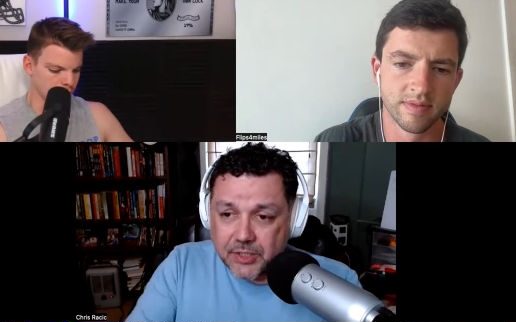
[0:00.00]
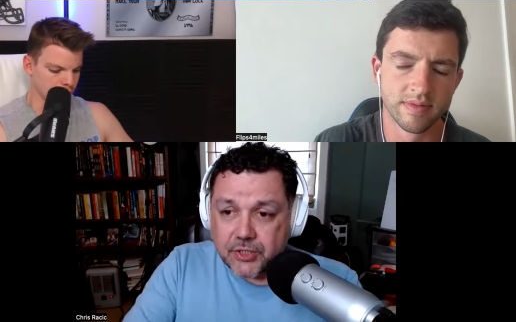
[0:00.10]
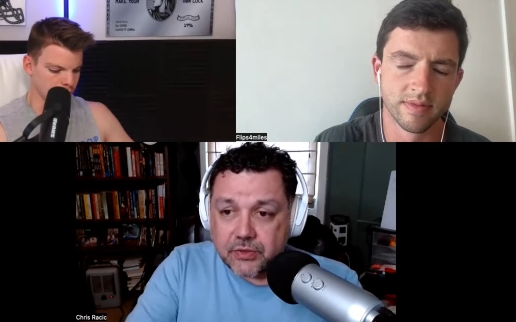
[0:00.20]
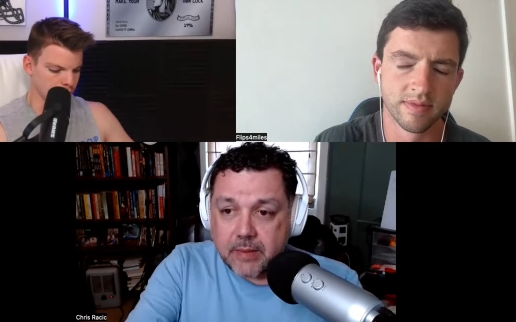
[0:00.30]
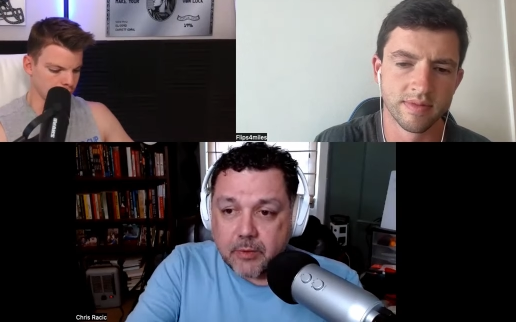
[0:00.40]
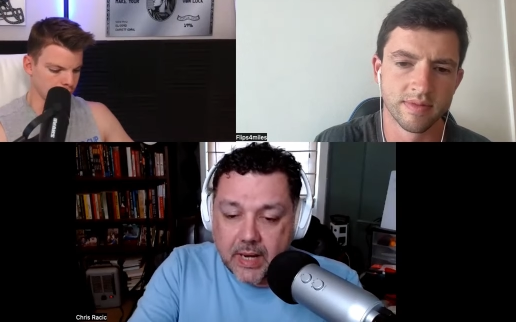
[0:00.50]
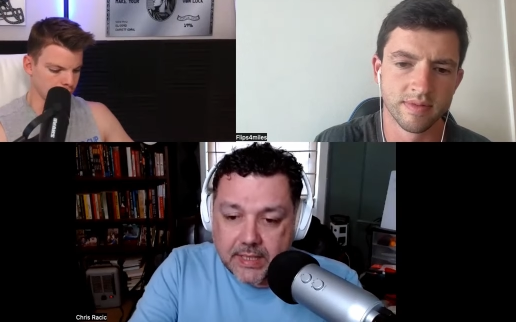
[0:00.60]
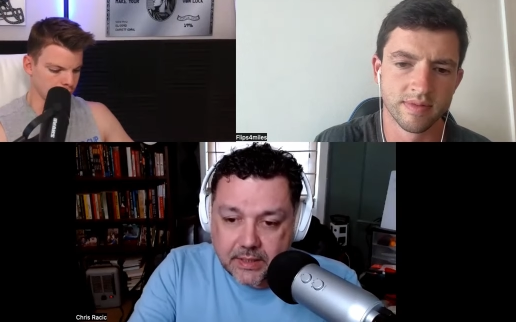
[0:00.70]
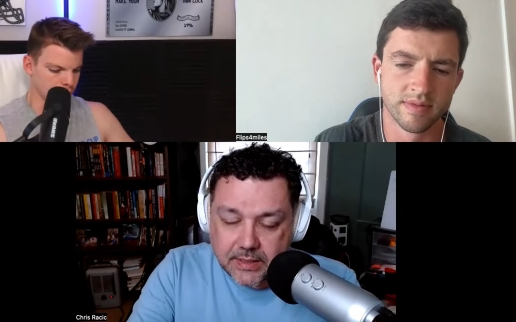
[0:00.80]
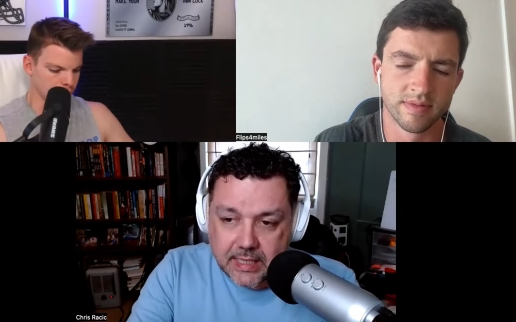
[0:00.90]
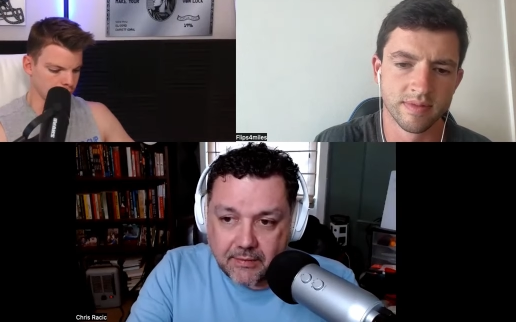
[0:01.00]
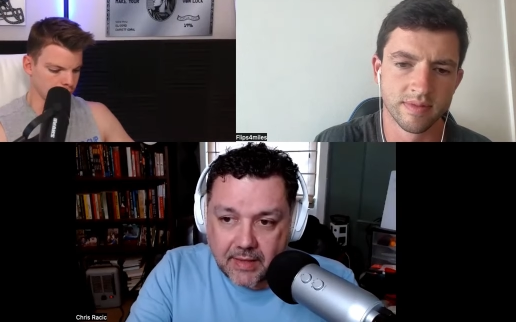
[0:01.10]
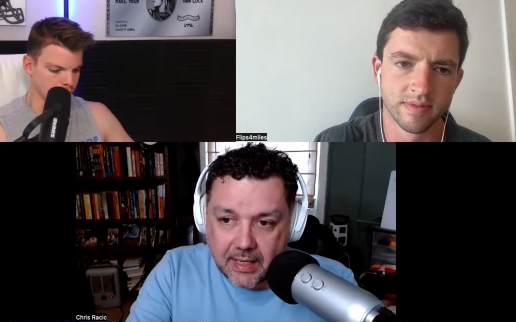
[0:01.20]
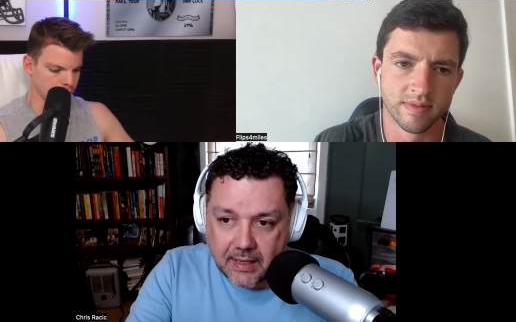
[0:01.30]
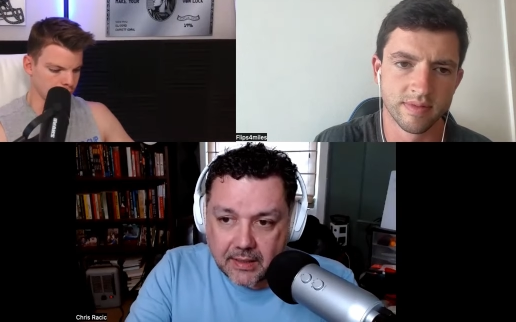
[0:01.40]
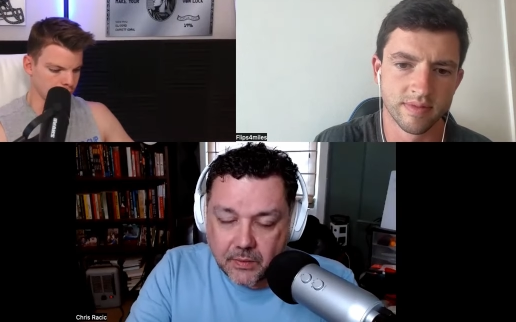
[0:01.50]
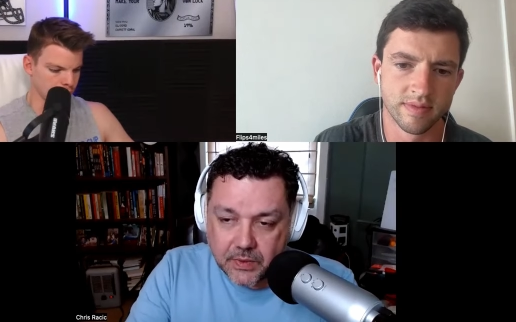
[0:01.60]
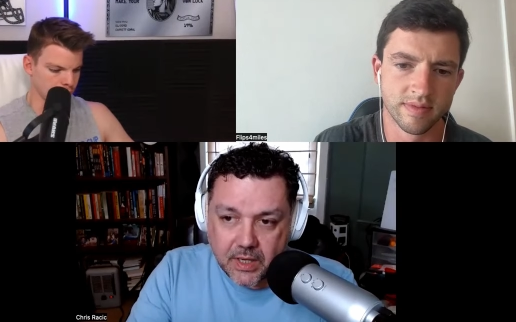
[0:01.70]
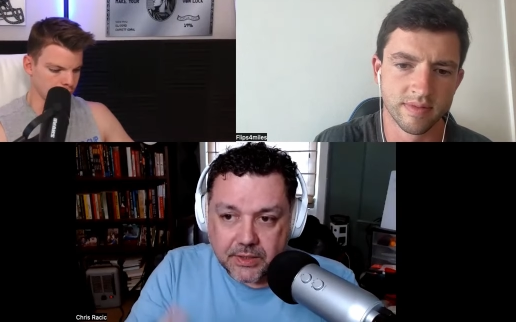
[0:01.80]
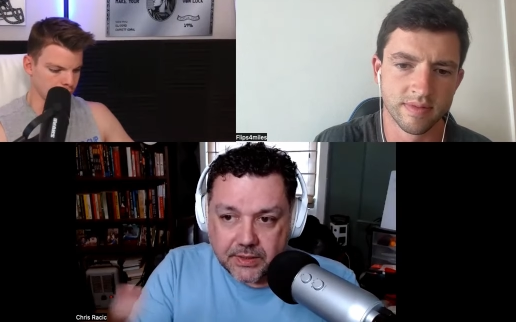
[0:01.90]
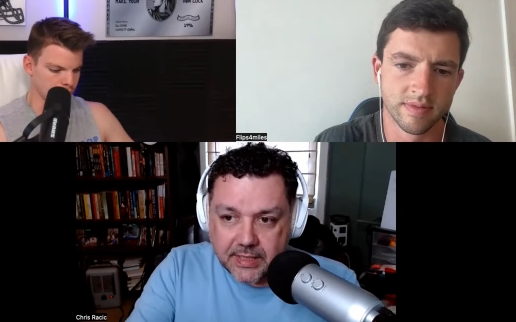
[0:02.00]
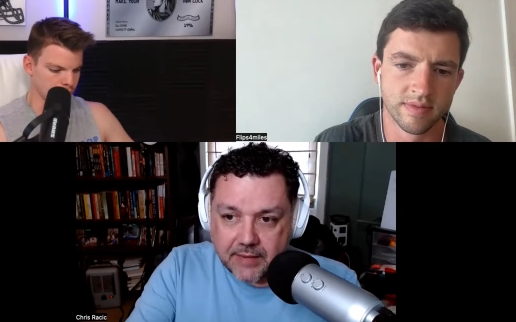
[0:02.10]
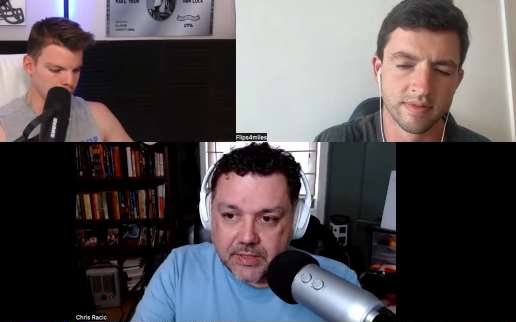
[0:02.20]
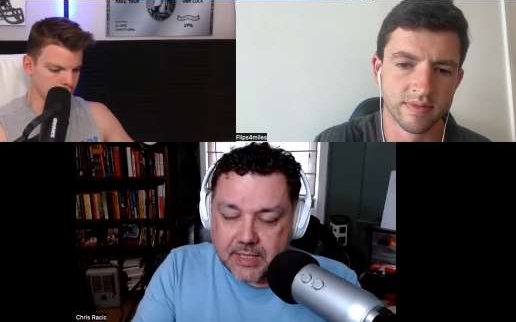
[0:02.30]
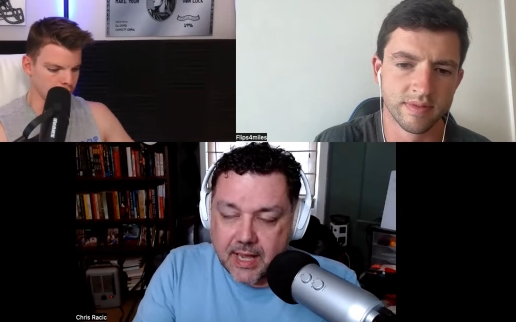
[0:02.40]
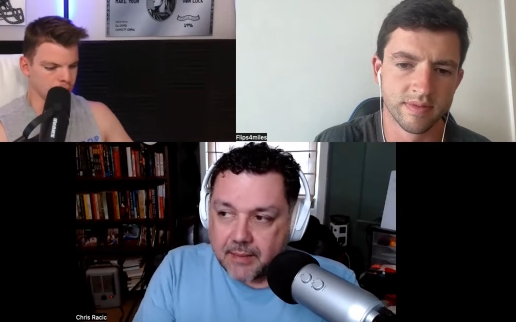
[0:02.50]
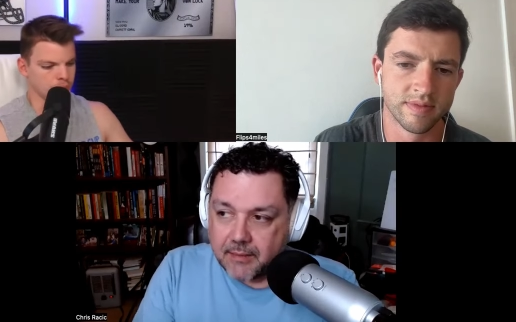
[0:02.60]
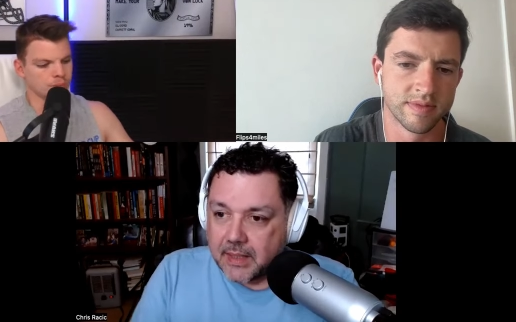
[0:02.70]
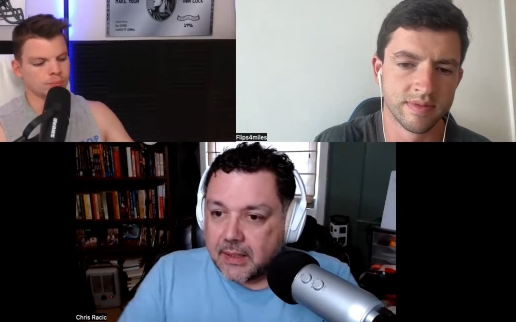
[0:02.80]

Speaker 1: just stream it right to your TV, which also saved you time.